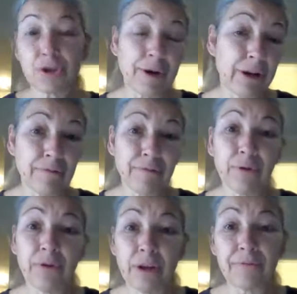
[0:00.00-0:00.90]
a trailer
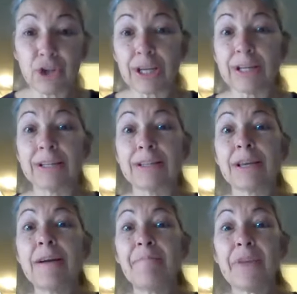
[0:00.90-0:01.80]
full of chickens,
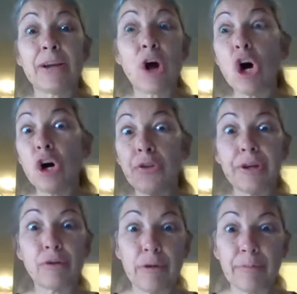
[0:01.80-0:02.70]
and all
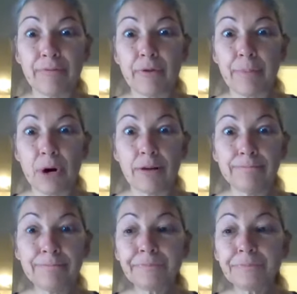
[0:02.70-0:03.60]
the equipment for the barn.